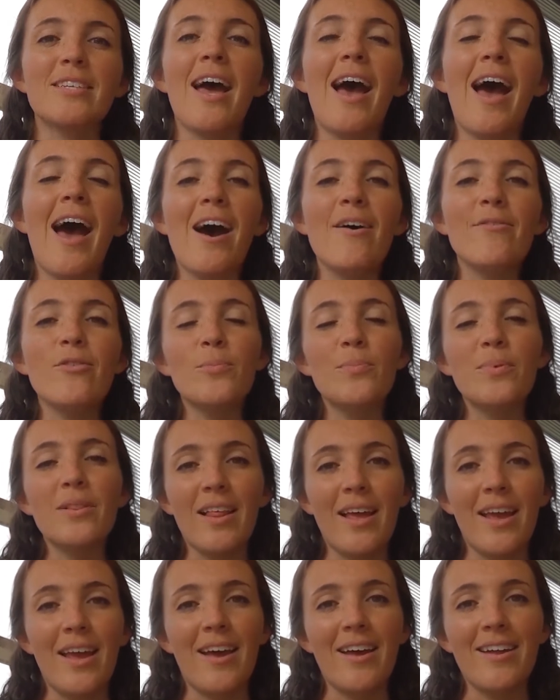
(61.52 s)
have a
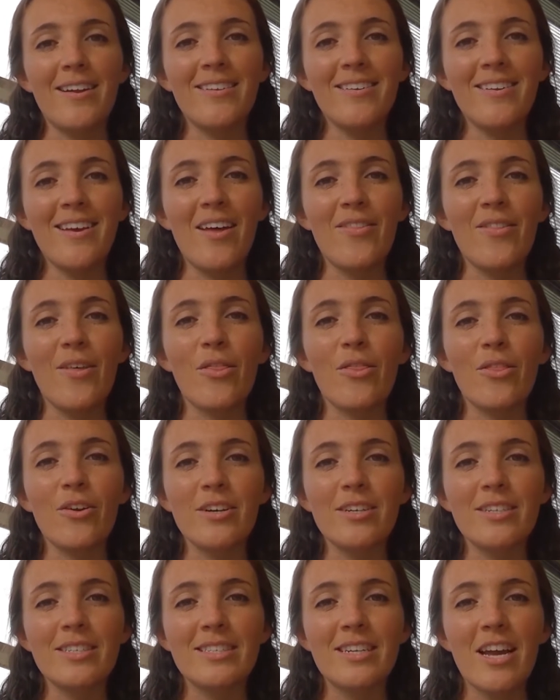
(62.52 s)
plan. And the
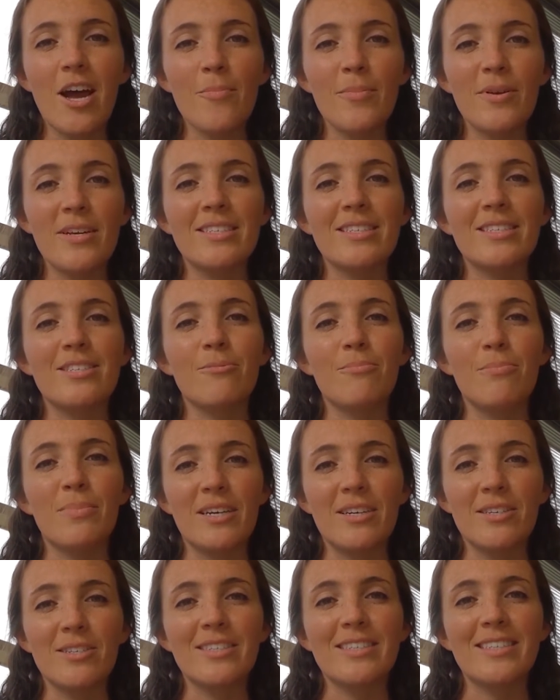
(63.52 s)
third step is to
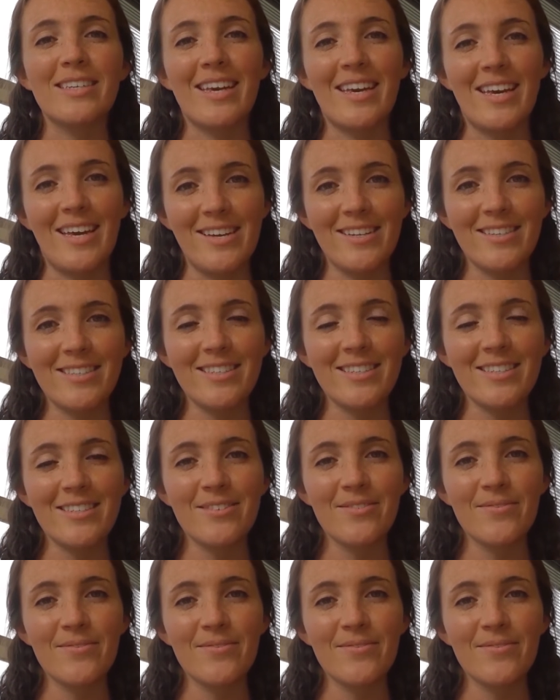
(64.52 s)
build kits.